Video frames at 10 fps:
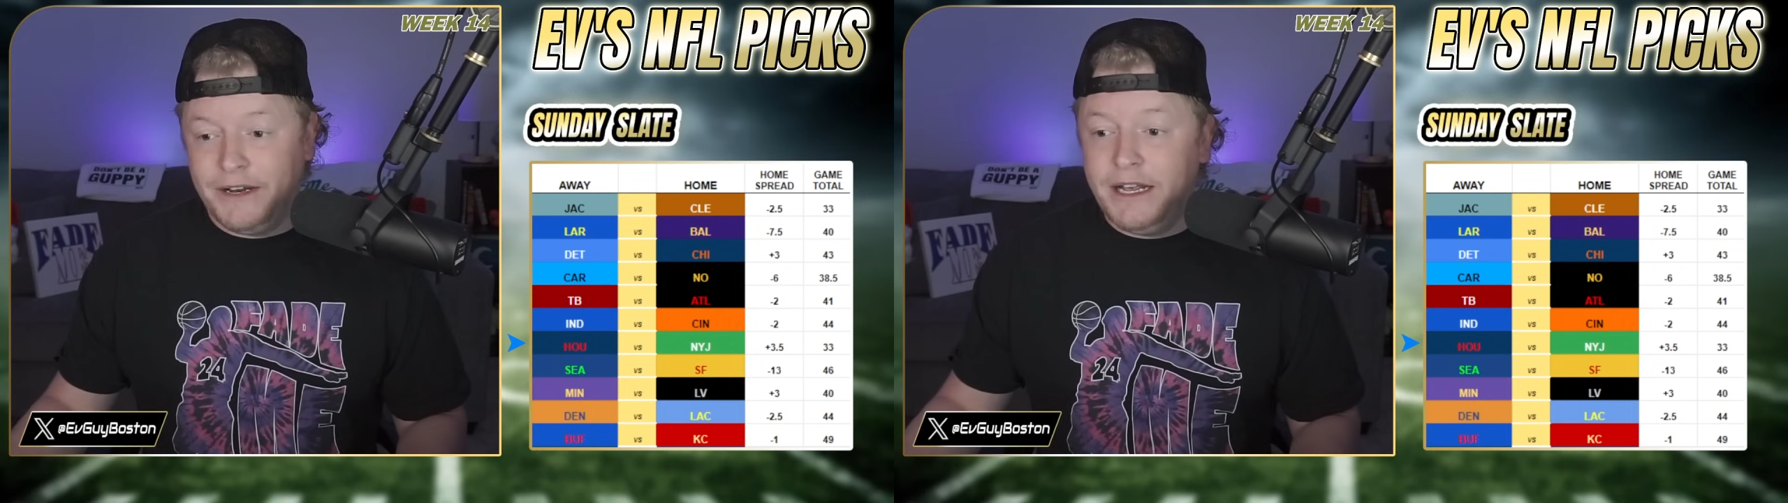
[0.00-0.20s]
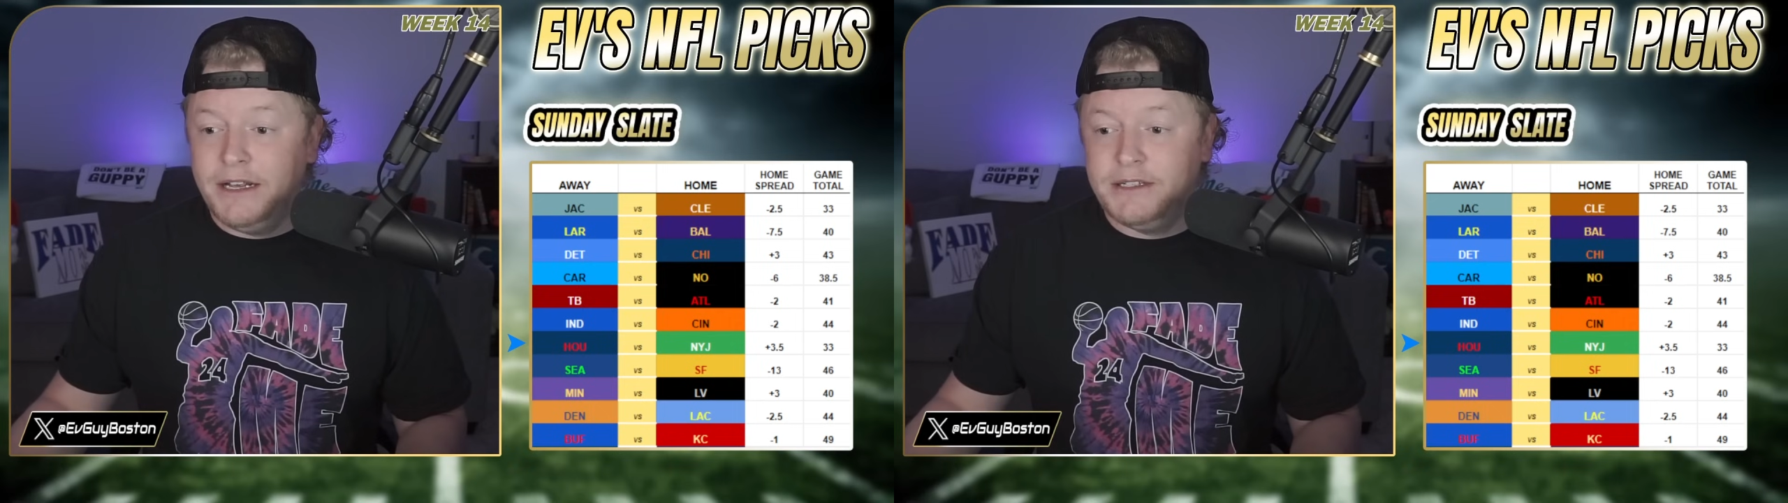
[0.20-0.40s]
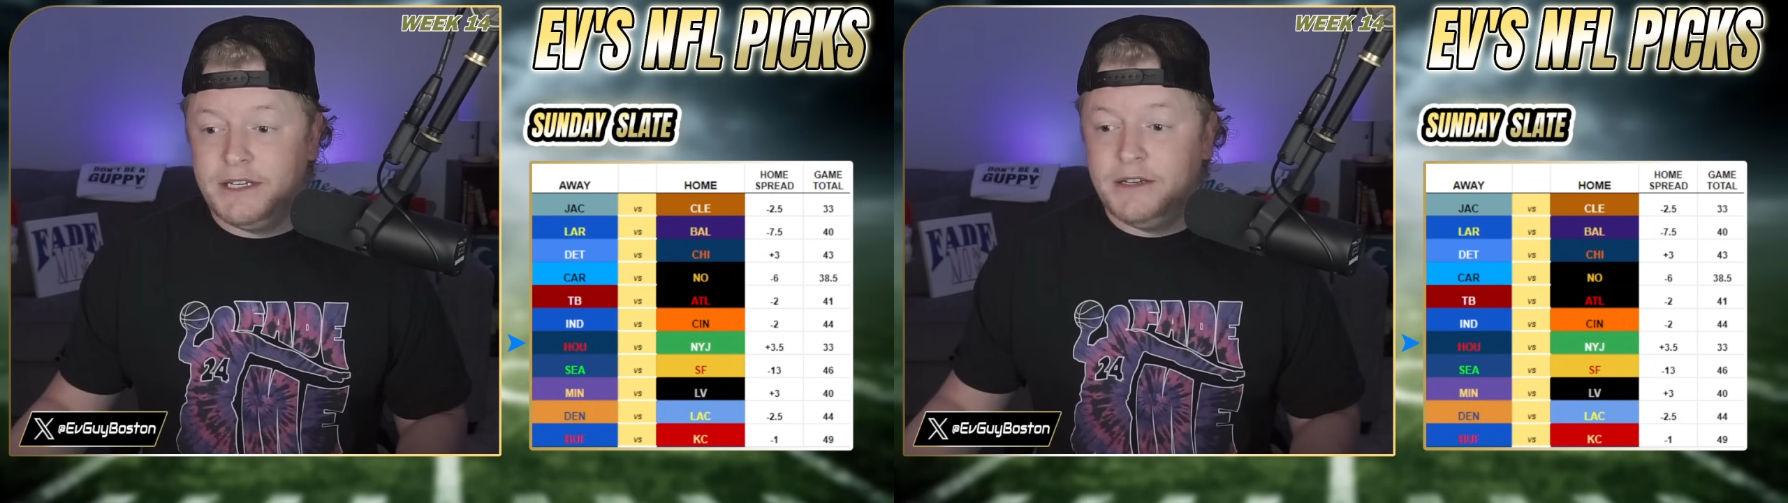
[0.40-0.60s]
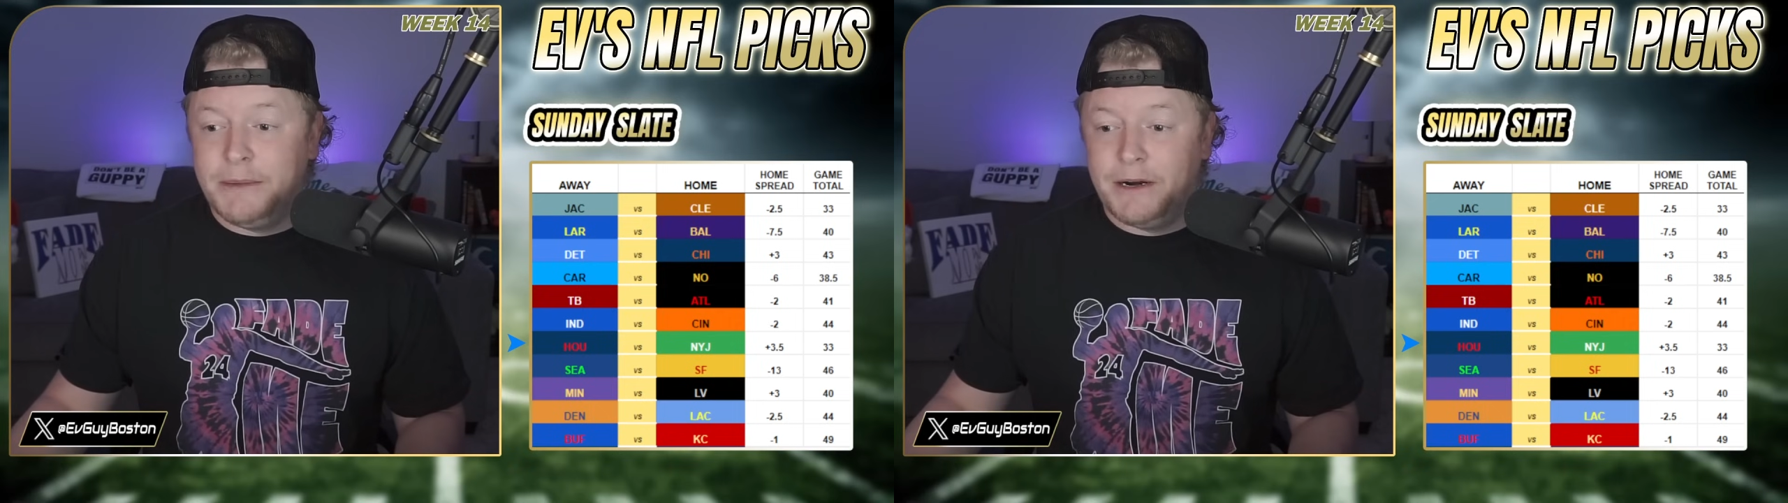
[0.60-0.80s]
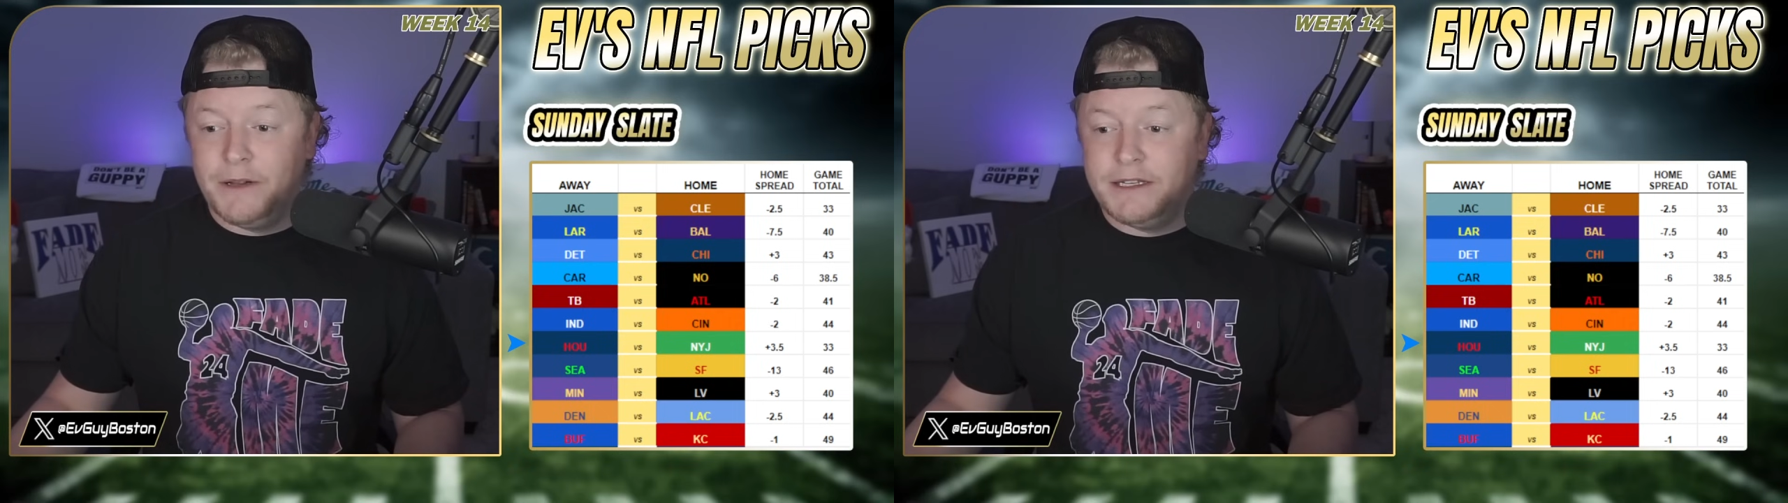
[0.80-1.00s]
it is in the
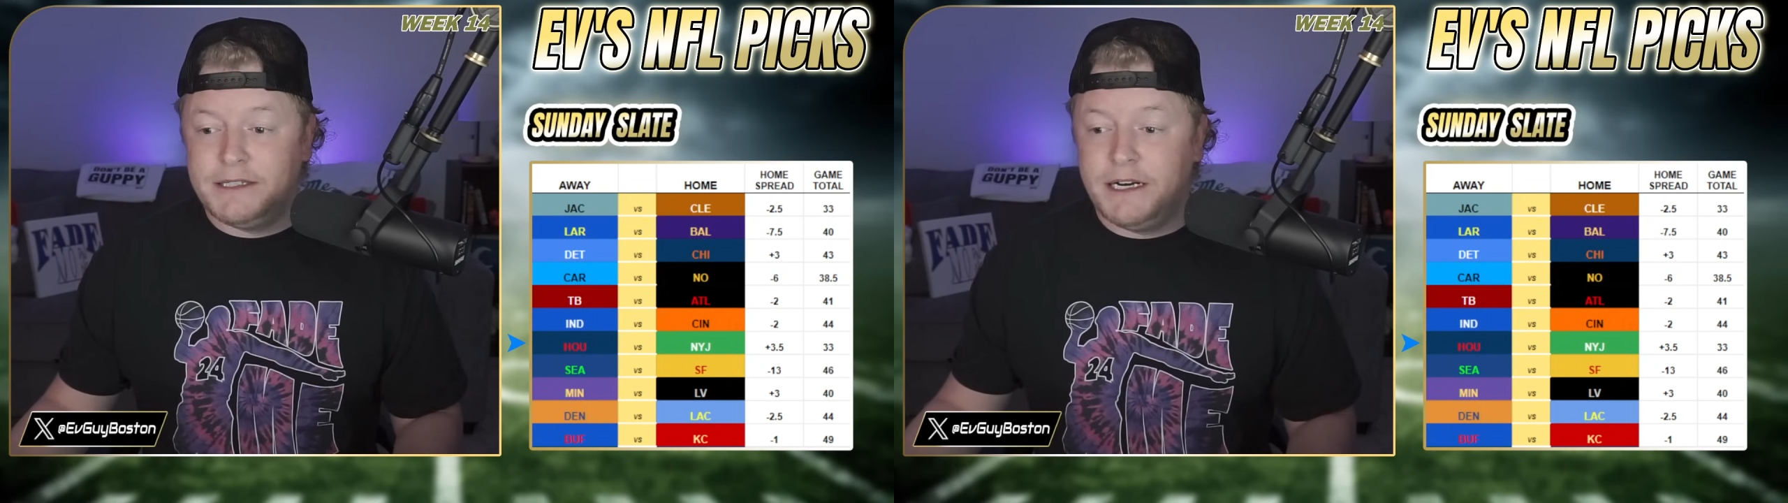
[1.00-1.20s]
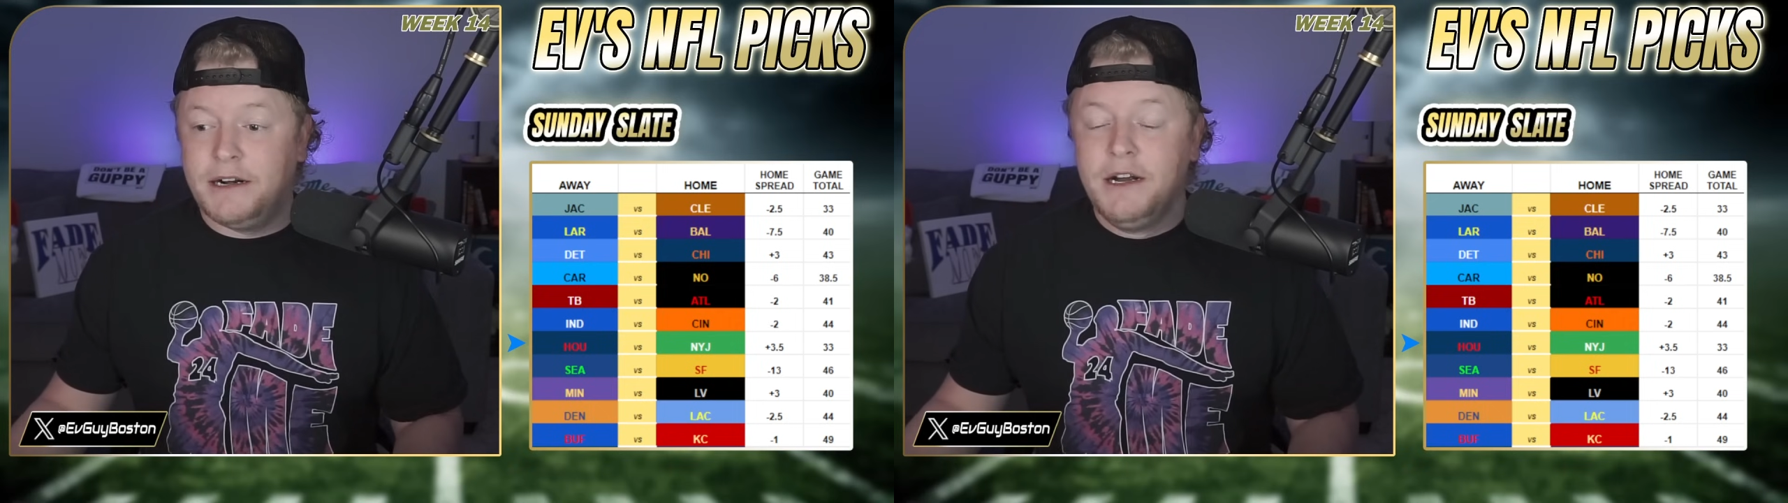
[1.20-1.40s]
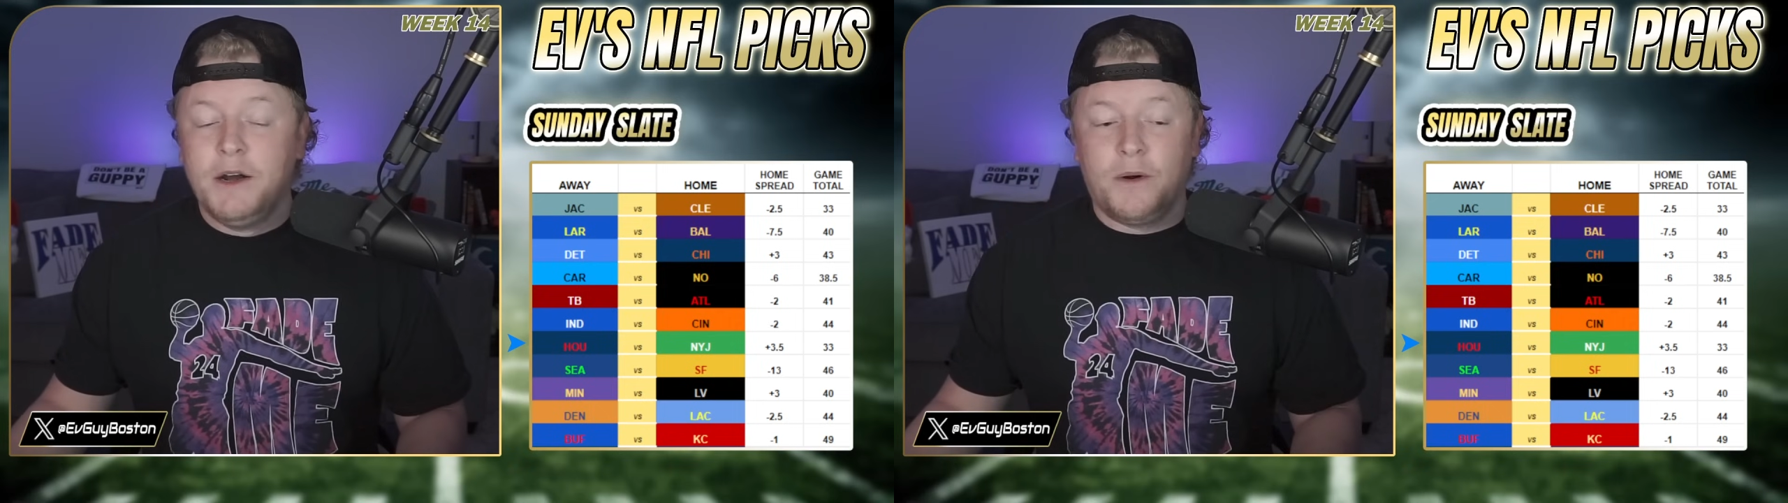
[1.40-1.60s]
Meadowlands there,